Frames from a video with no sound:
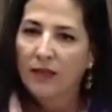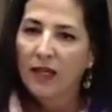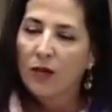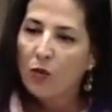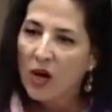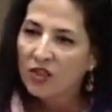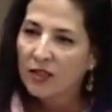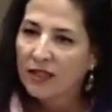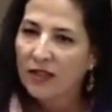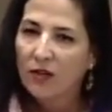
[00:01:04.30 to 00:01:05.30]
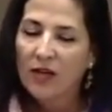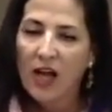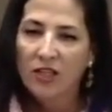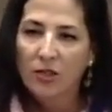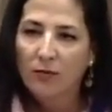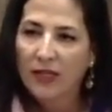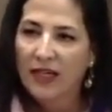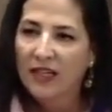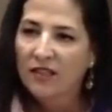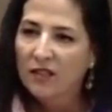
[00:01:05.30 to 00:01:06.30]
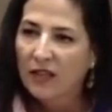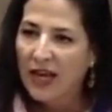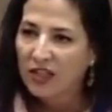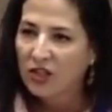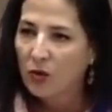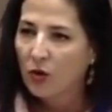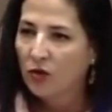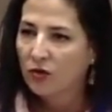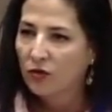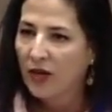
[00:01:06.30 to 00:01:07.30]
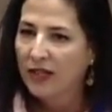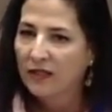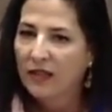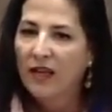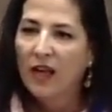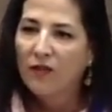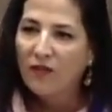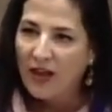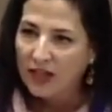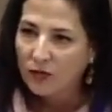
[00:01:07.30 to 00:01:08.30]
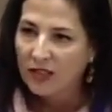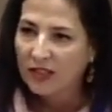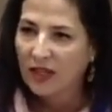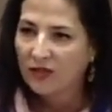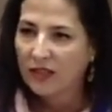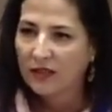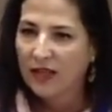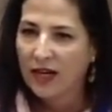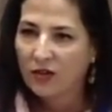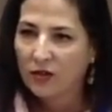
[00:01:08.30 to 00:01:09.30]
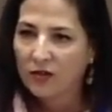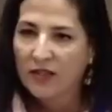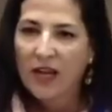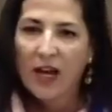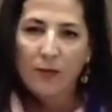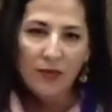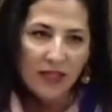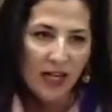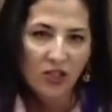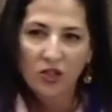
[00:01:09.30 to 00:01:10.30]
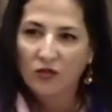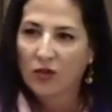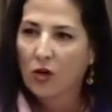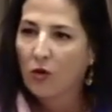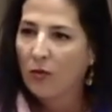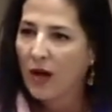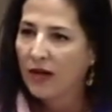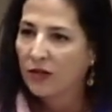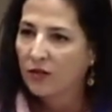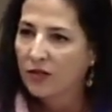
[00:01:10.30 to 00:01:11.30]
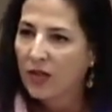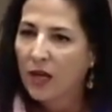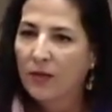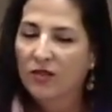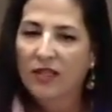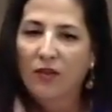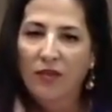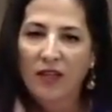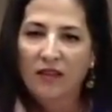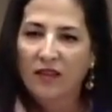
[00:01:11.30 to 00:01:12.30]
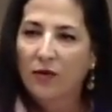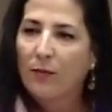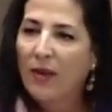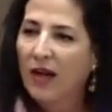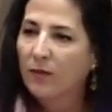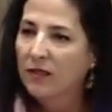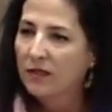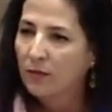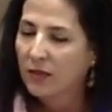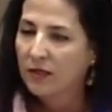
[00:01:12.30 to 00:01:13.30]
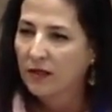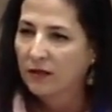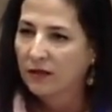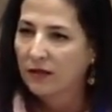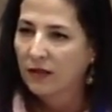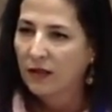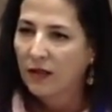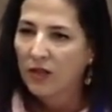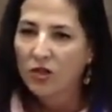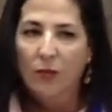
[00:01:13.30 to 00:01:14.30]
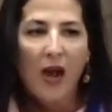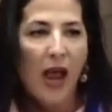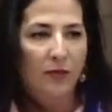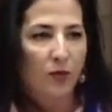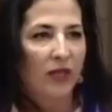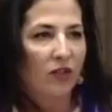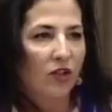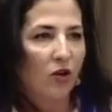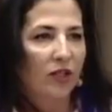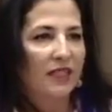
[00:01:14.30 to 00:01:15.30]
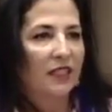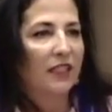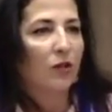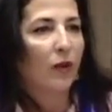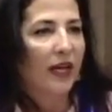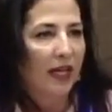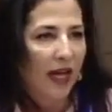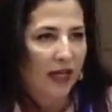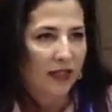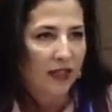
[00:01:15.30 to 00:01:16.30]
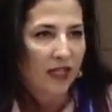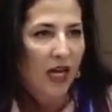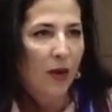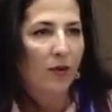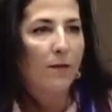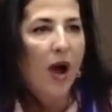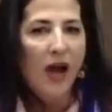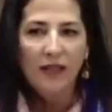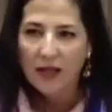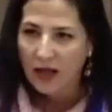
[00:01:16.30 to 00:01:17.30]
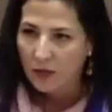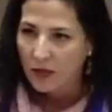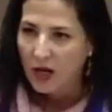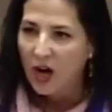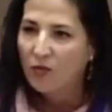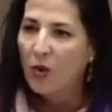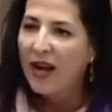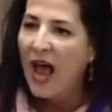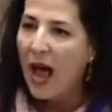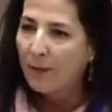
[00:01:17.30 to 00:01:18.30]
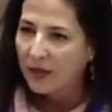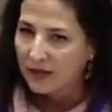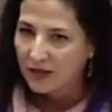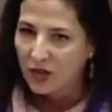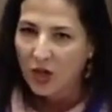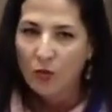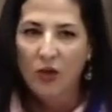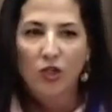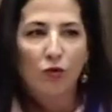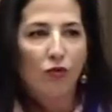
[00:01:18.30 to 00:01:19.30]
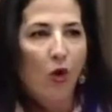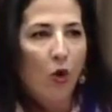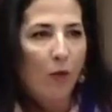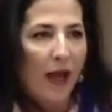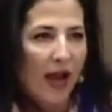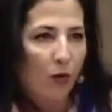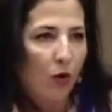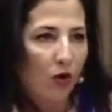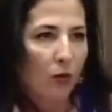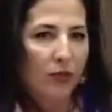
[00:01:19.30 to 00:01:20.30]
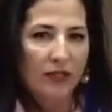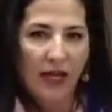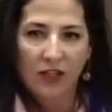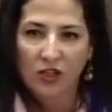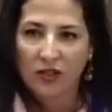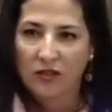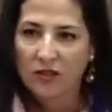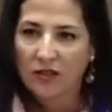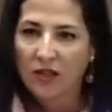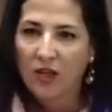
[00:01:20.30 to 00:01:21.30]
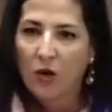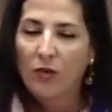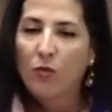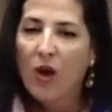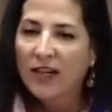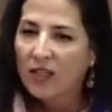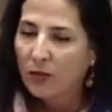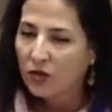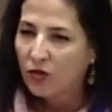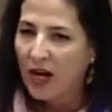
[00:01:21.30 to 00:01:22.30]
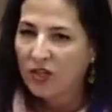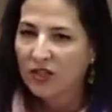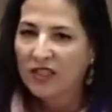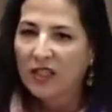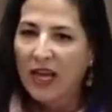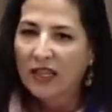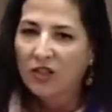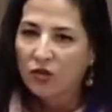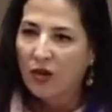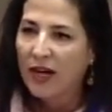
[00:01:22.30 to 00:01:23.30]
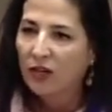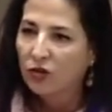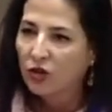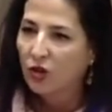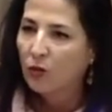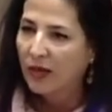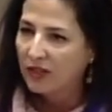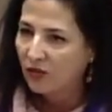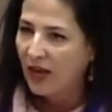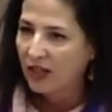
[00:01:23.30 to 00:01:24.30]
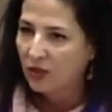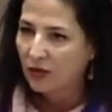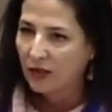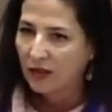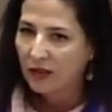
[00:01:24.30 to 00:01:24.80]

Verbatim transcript: in Washington, they're contemplating slashing workers' rights and factory safety standards and protections for coal miners because they think that they're impediments to business. So perhaps we in New York need to lead the way again and remind them of what happens when you roll back worker protections we wind up with tragedies like the Triangle Shirtwaist Factory.